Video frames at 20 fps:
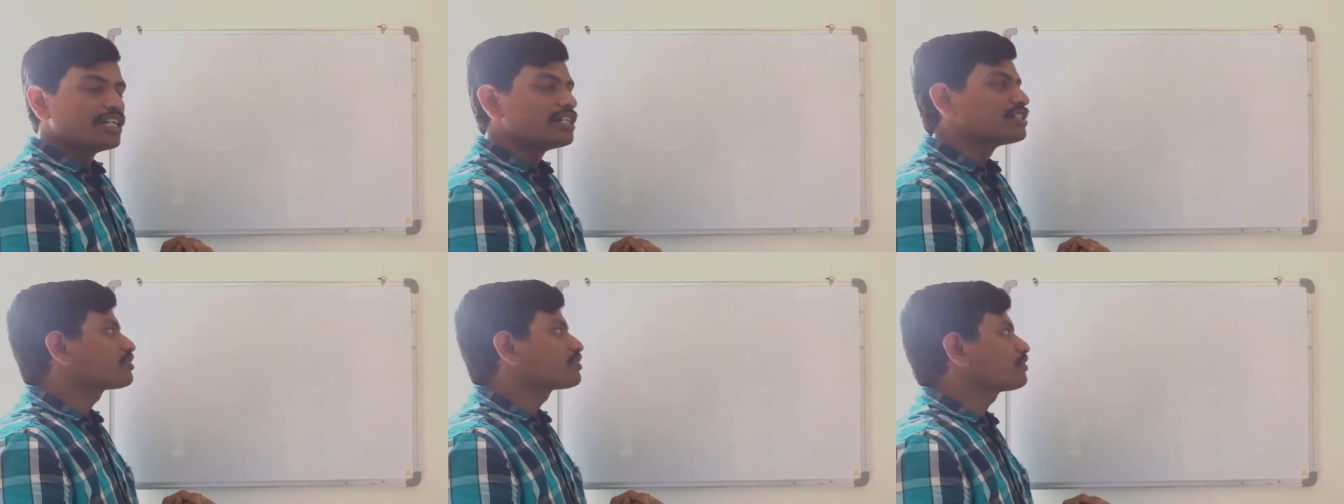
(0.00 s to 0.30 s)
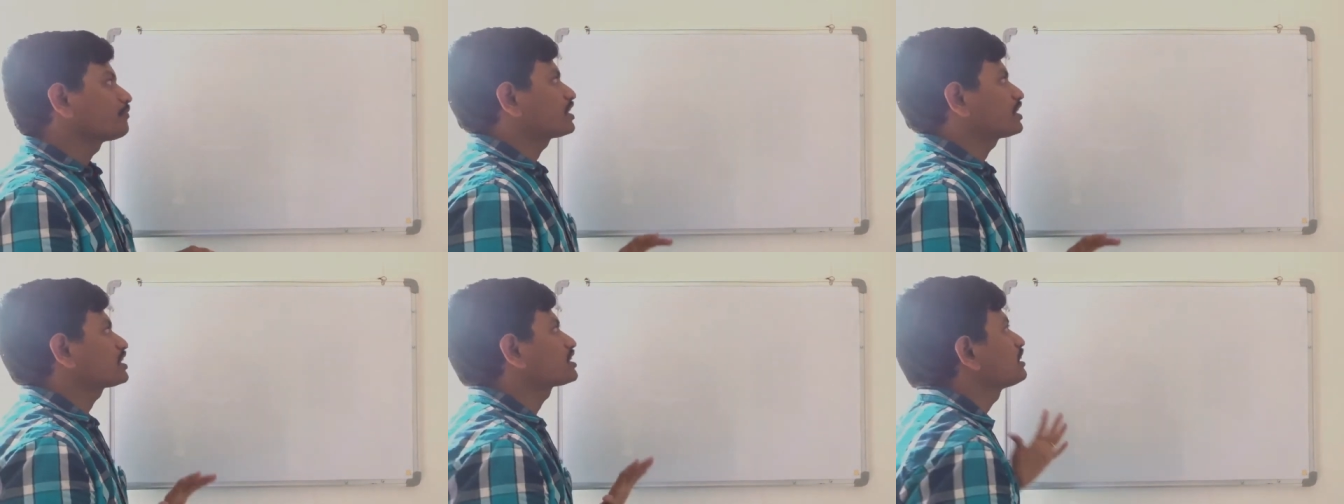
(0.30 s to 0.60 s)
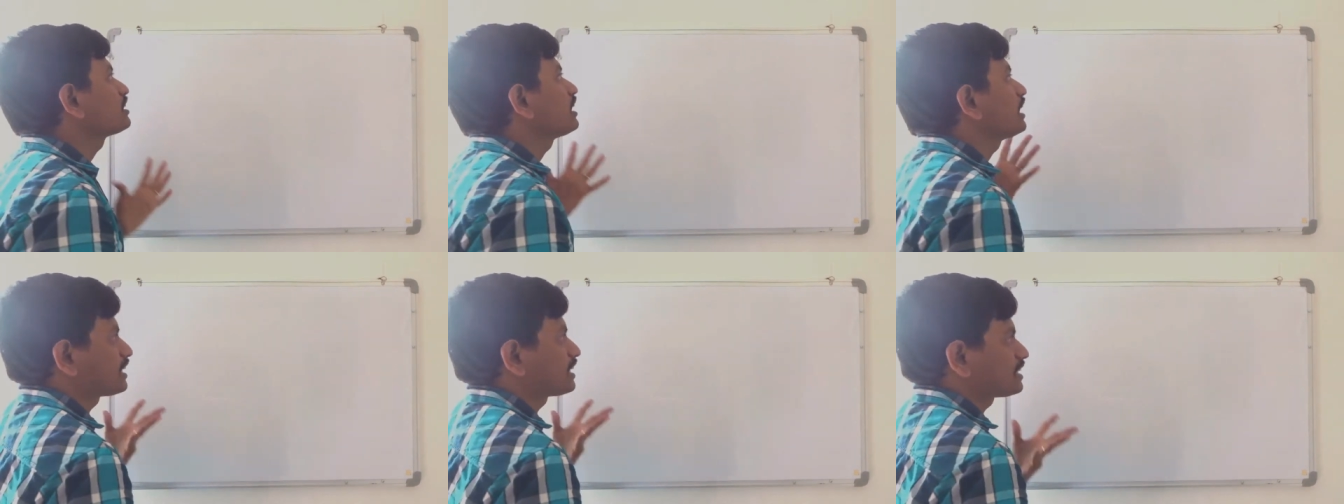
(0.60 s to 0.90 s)
So
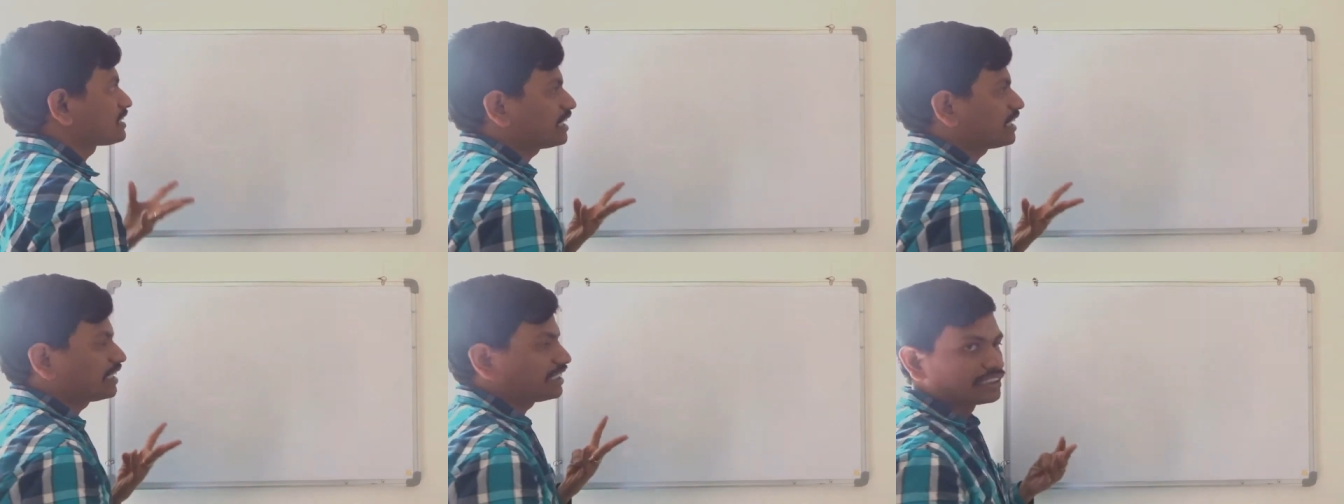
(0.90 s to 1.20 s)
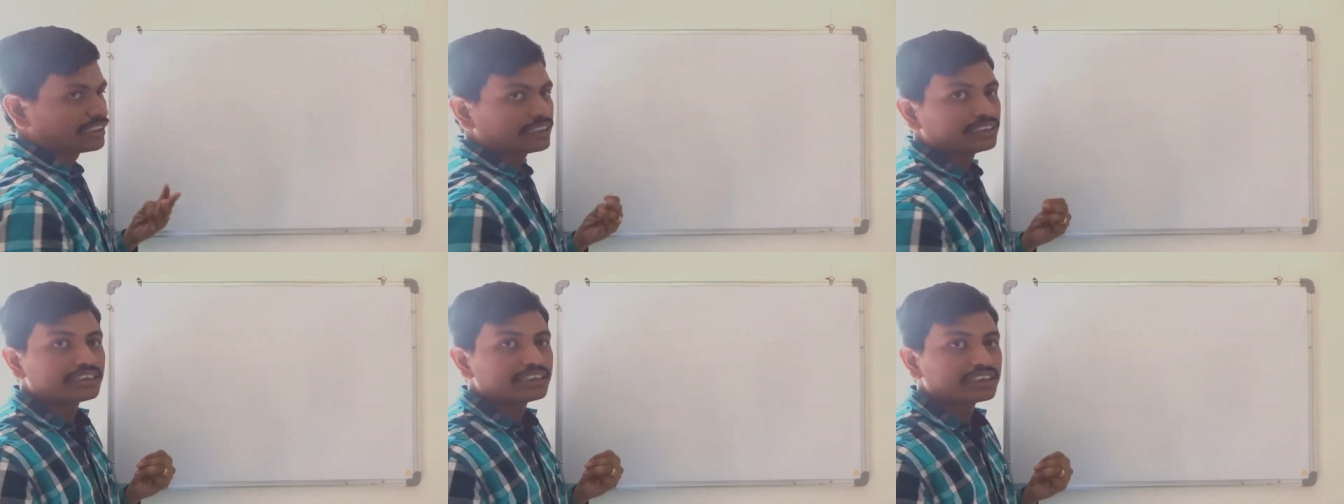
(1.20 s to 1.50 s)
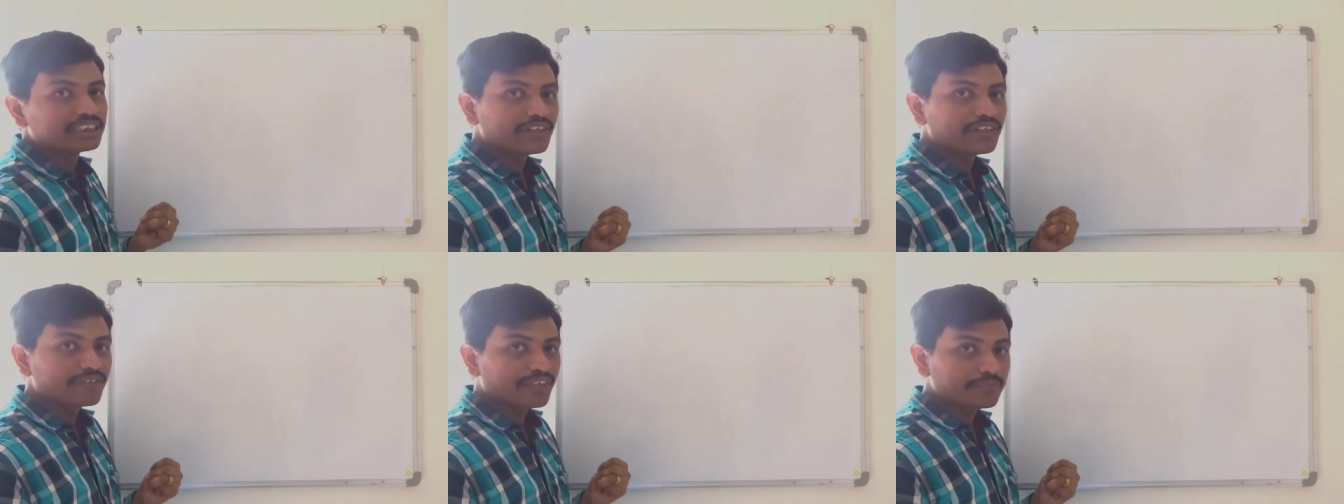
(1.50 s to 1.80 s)
first let us take
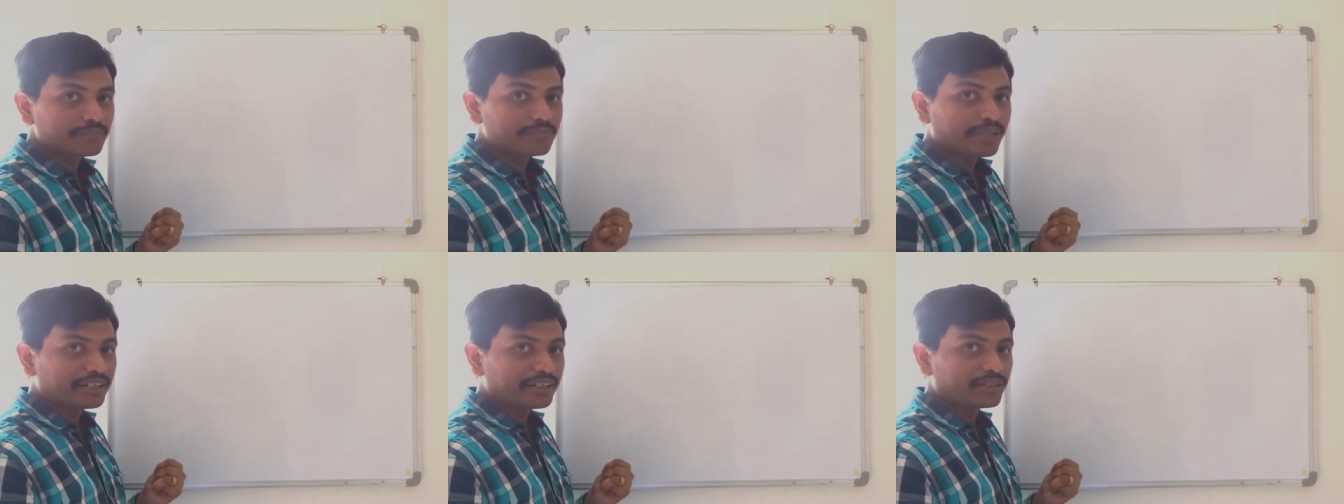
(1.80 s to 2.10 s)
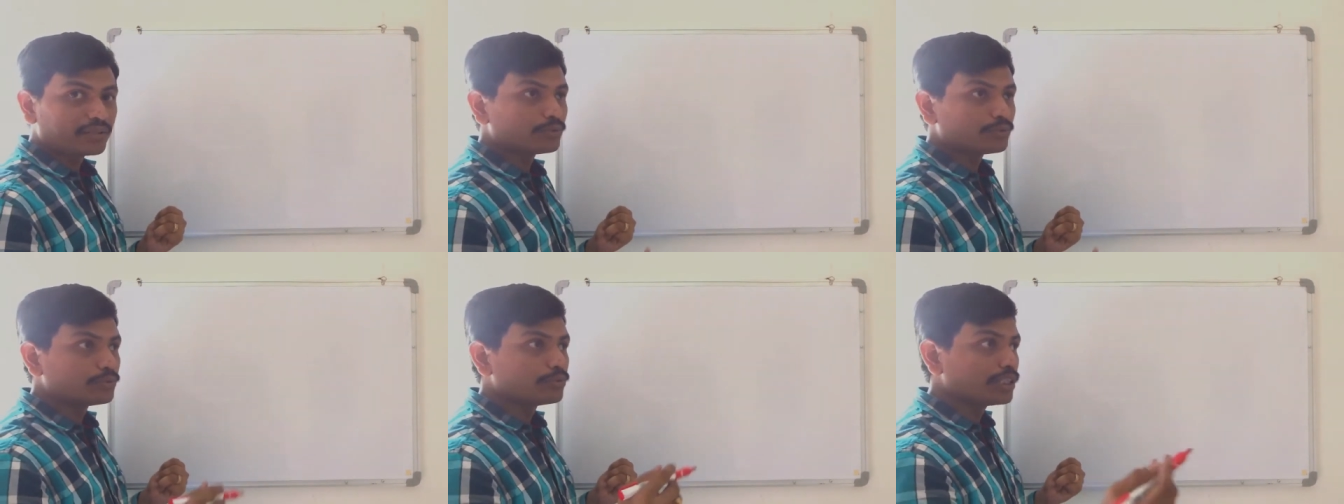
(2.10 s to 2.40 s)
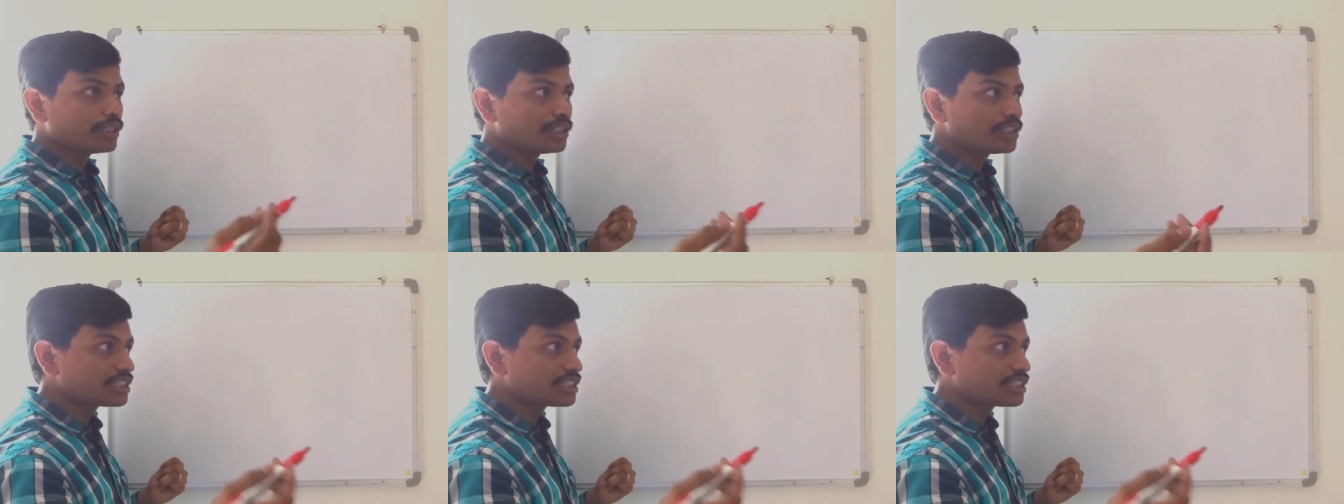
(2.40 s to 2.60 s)
divide by 2.